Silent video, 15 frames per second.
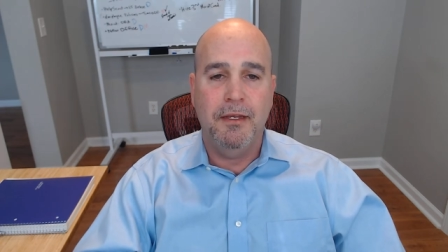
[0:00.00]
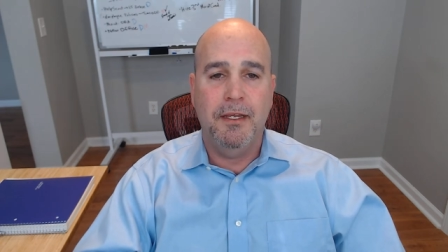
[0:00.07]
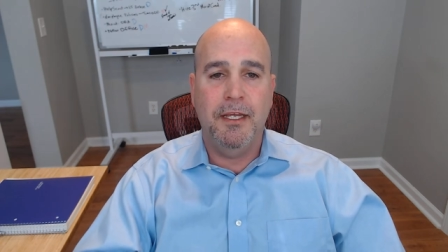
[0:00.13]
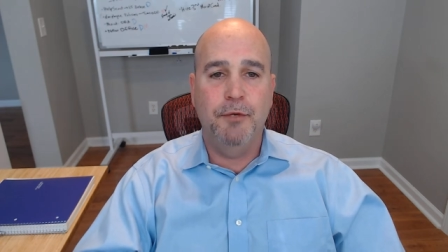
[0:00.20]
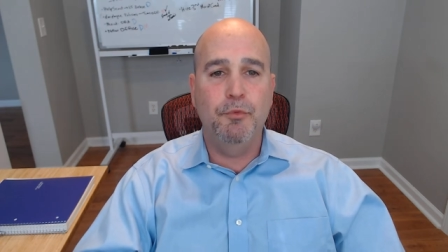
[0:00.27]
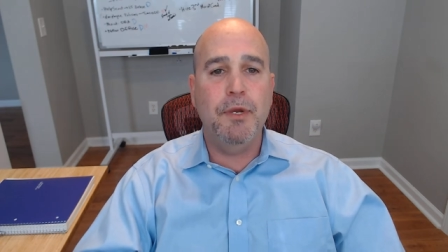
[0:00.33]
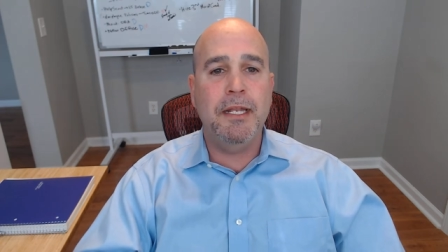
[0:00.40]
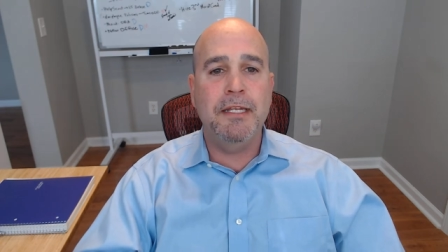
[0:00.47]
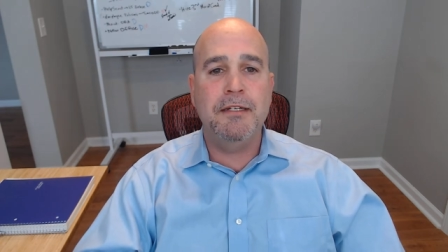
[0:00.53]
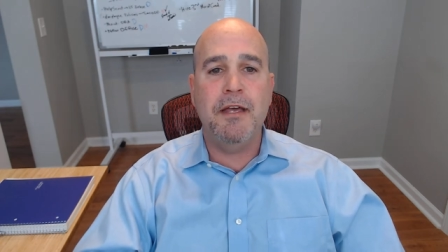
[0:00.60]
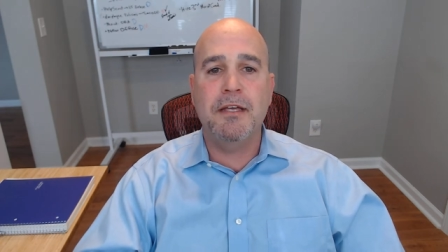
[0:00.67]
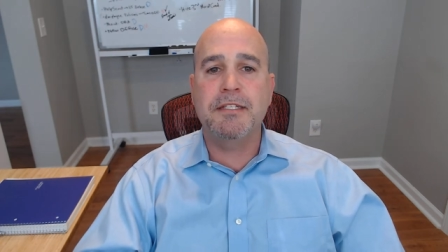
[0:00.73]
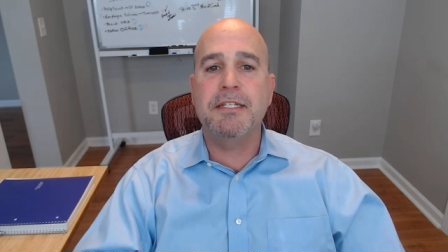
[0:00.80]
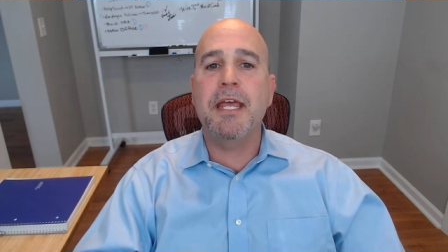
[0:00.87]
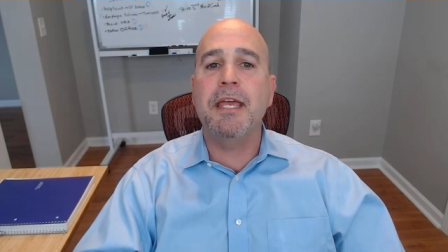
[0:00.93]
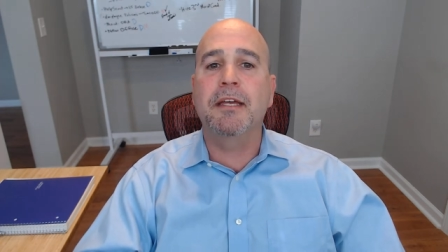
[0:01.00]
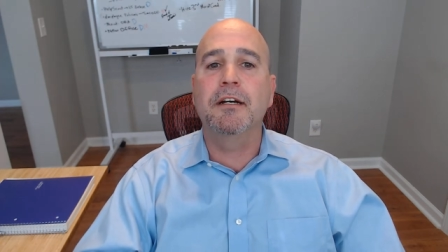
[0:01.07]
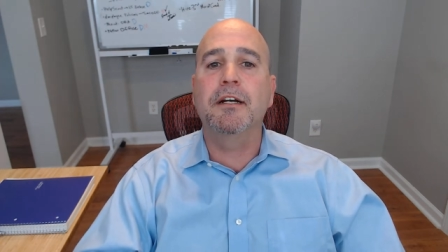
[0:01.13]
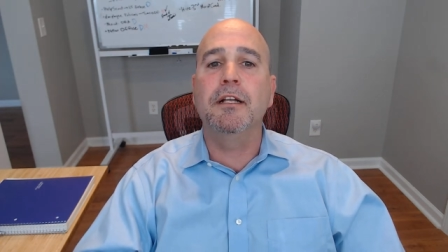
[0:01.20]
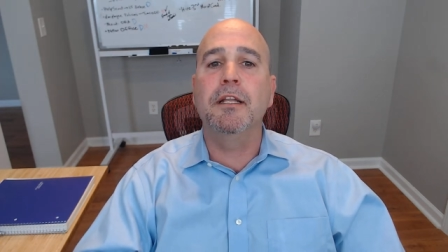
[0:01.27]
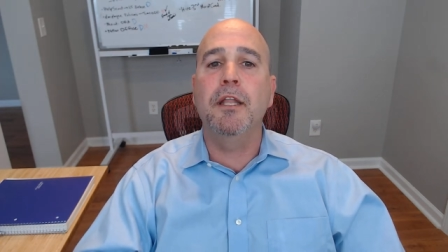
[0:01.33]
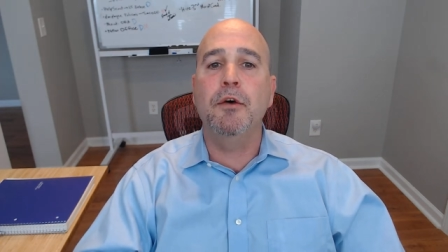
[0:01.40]
it really does take a
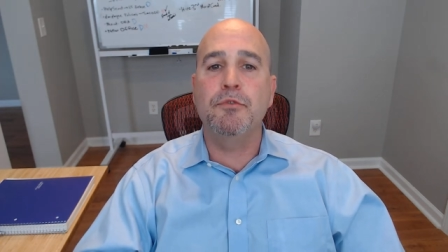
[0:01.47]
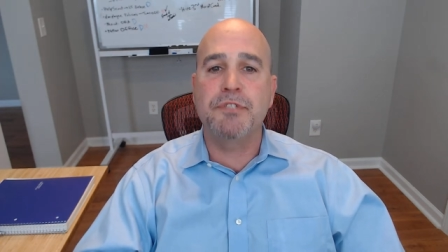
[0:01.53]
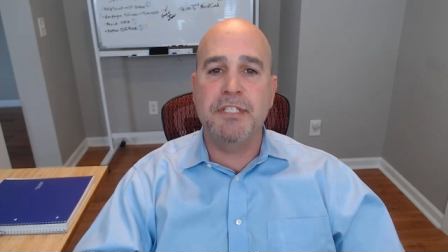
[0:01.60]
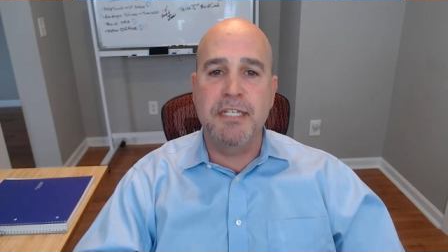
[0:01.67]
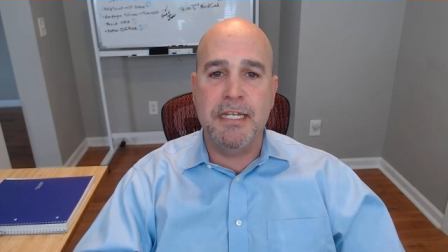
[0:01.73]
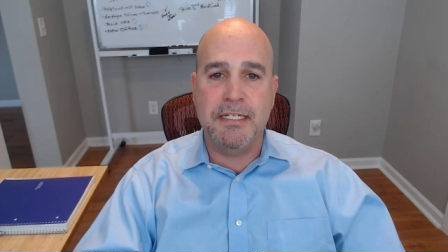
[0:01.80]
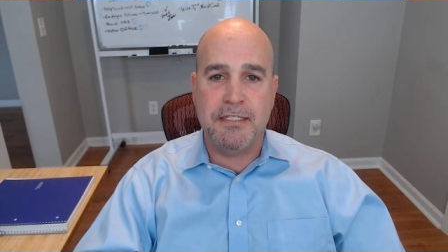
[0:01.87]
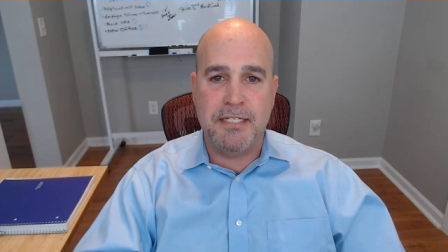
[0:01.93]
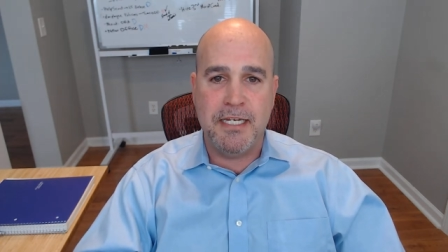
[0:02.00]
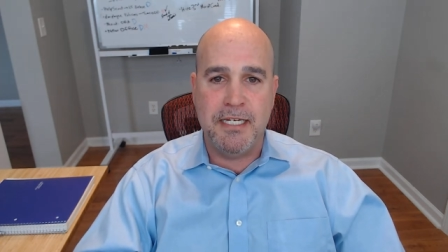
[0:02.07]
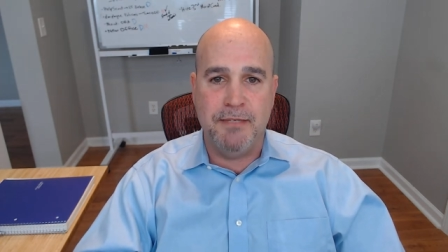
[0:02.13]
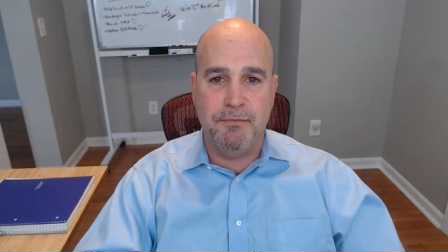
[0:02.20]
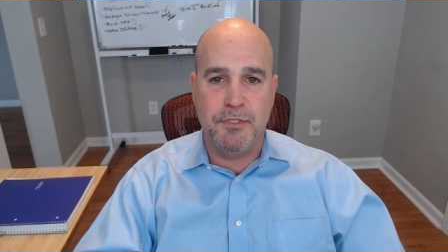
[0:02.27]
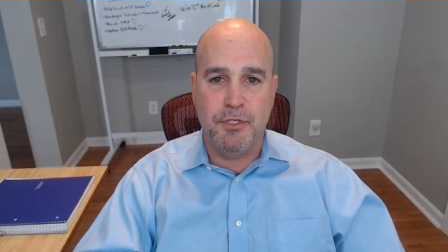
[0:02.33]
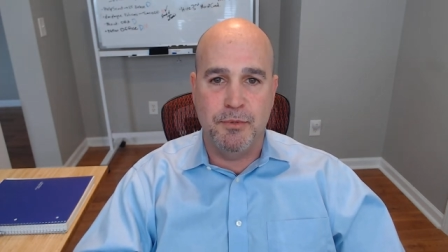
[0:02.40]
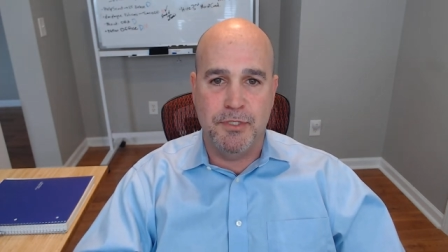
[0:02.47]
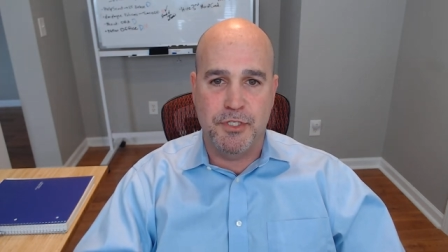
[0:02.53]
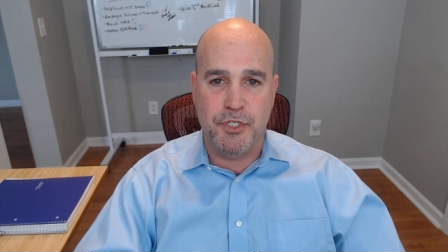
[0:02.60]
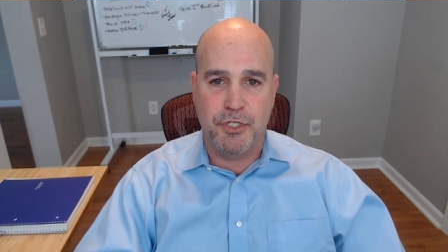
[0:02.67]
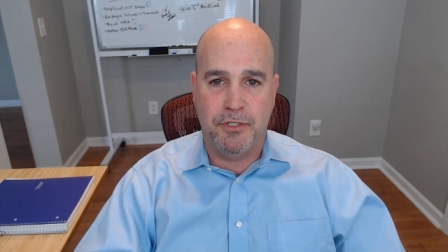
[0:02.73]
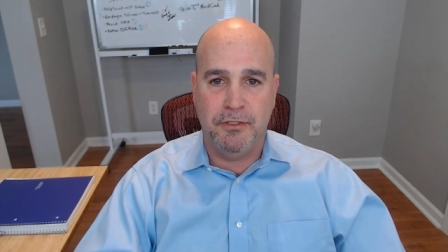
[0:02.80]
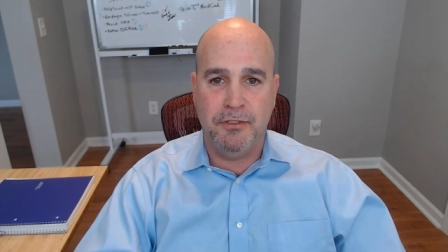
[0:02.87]
close-knit team to
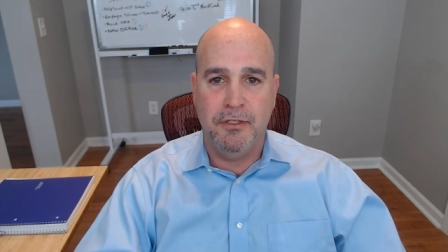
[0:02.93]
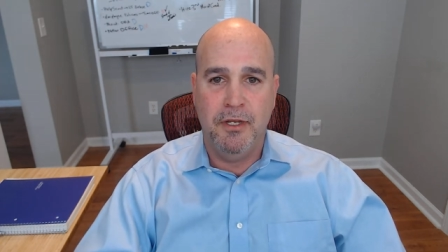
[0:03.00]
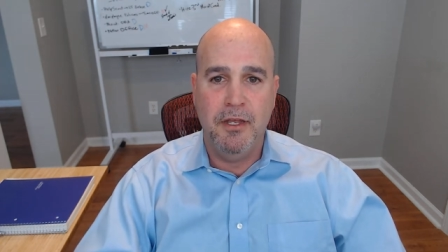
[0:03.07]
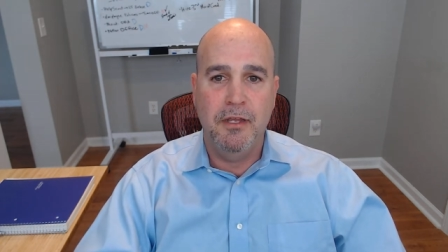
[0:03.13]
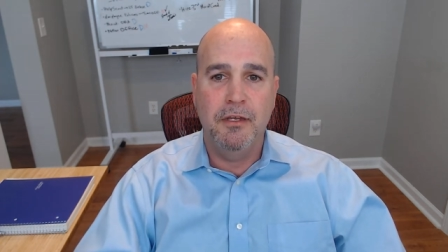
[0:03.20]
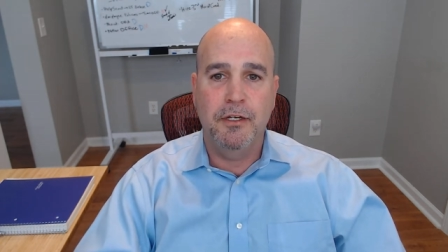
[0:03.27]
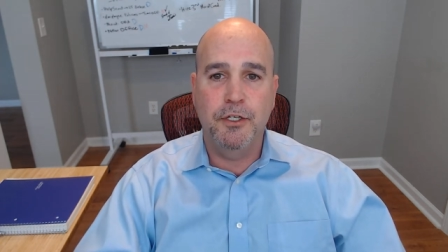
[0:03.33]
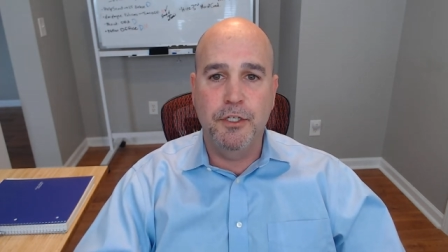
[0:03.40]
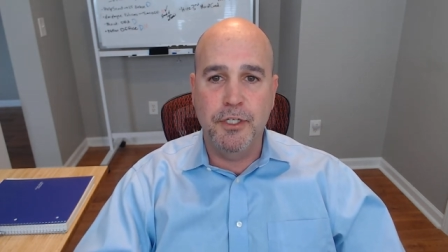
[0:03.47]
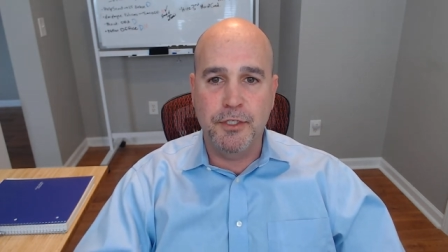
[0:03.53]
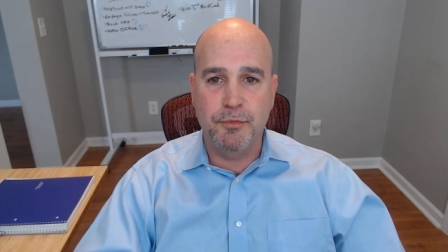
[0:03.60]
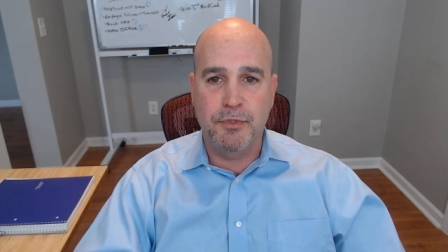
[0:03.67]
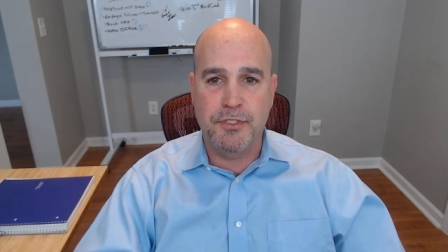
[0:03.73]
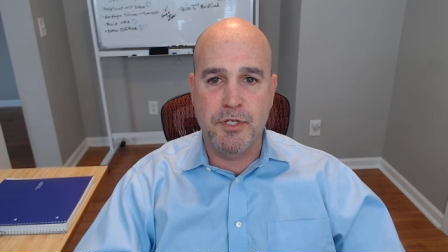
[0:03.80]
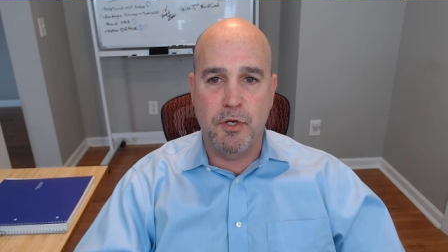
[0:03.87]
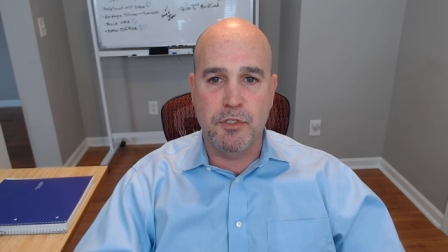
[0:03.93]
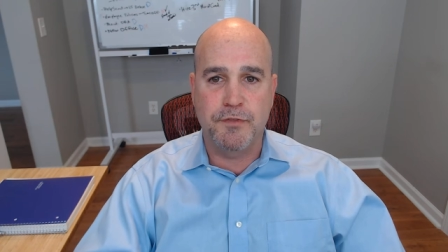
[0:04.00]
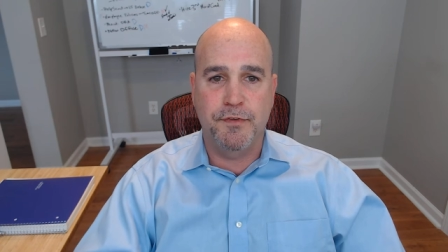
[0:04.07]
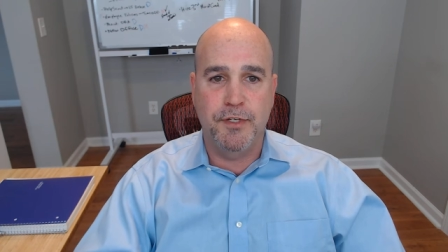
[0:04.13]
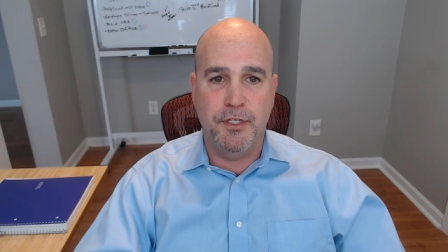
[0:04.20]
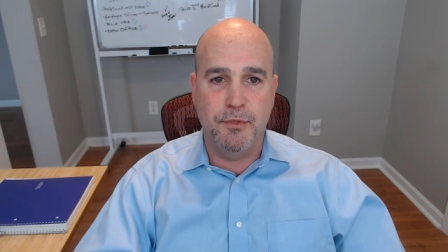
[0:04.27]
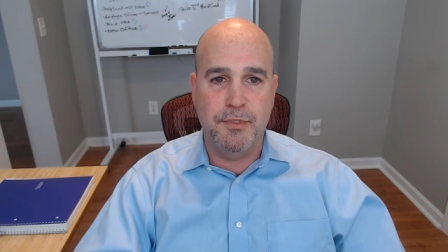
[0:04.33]
ensure good results for
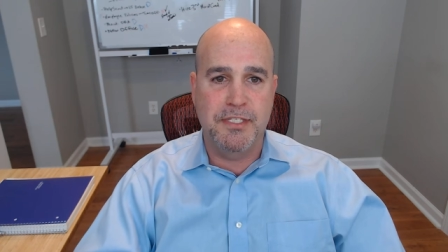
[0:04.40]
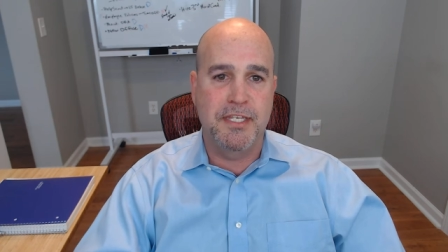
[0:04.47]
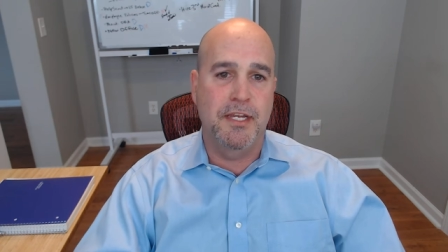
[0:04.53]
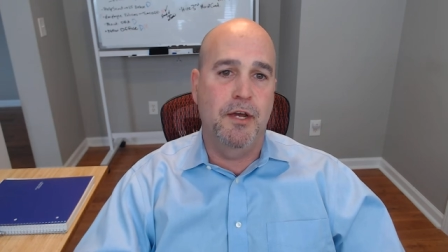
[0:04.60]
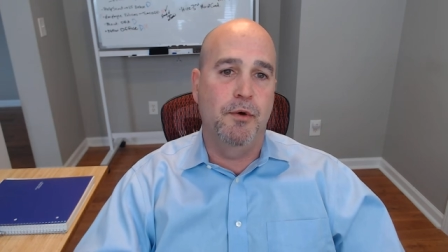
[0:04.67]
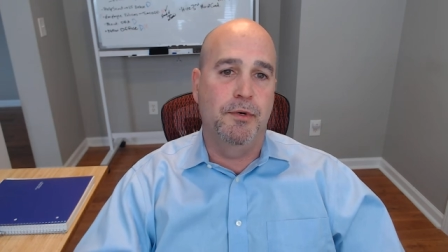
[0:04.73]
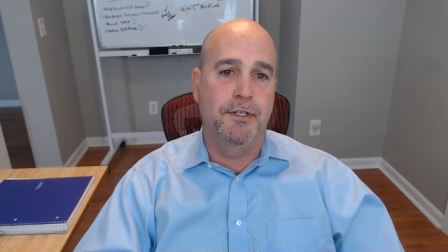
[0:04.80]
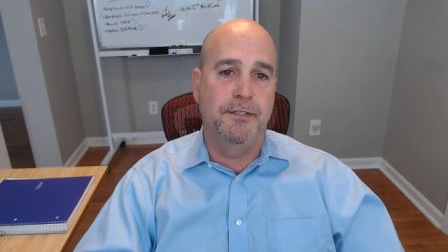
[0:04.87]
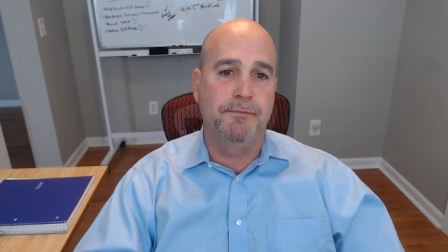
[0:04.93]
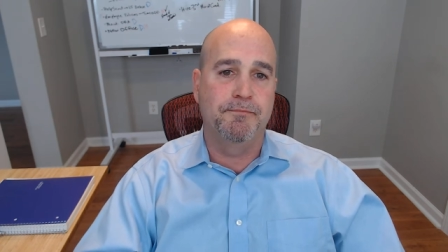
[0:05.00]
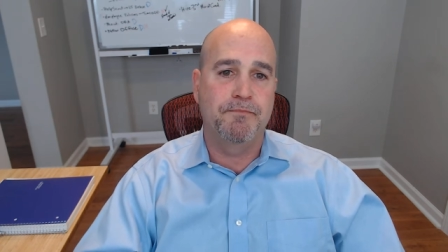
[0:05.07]
you as the owner.